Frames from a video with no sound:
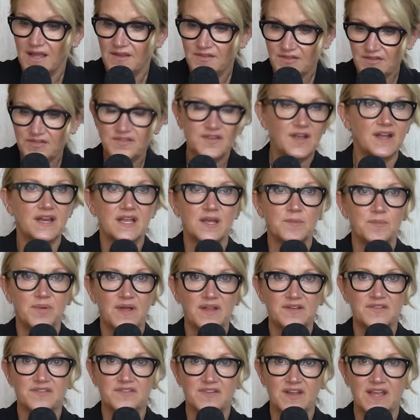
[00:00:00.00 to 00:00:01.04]
is a study at
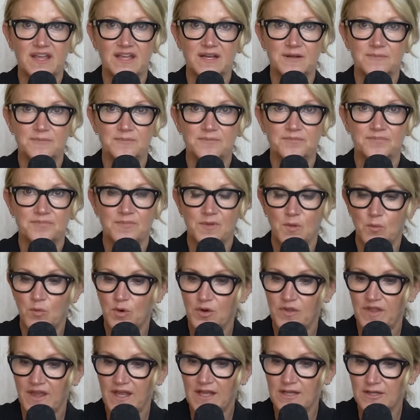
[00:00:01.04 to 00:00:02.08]
Penn State
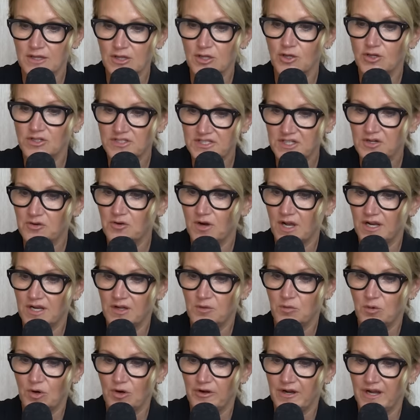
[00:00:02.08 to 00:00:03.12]
where they looked at
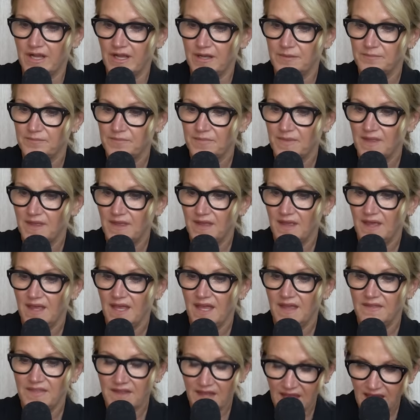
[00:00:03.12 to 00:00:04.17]
chronic worrying,
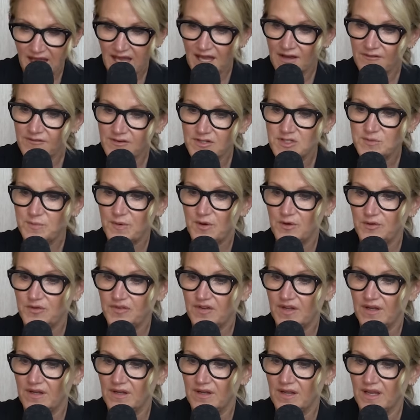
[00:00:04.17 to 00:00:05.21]
and the average
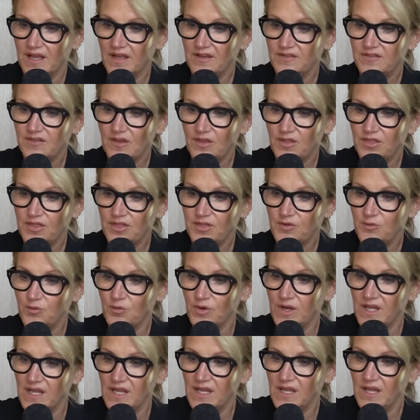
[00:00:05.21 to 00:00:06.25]
person has
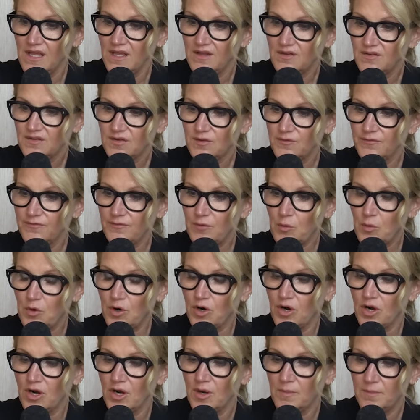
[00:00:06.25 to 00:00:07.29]
3 to
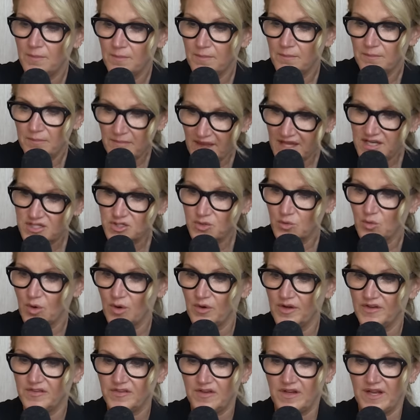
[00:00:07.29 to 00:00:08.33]
4 major
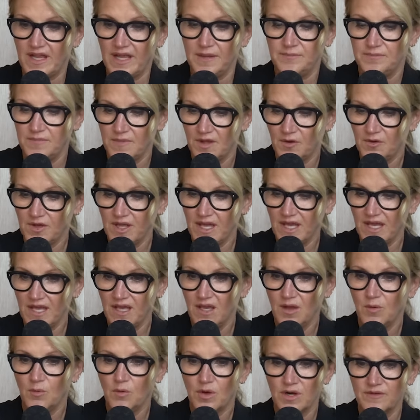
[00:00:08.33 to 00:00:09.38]
worries a day.
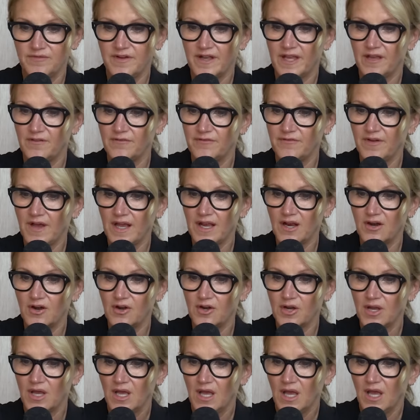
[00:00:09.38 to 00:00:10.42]
Okay. What if I get
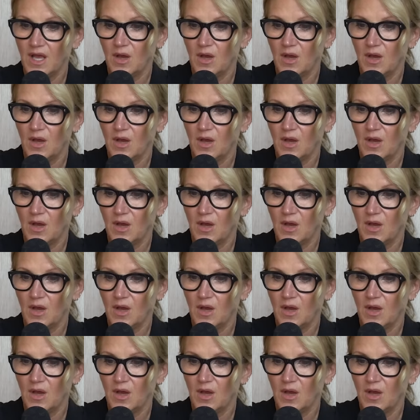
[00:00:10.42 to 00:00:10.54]
fired?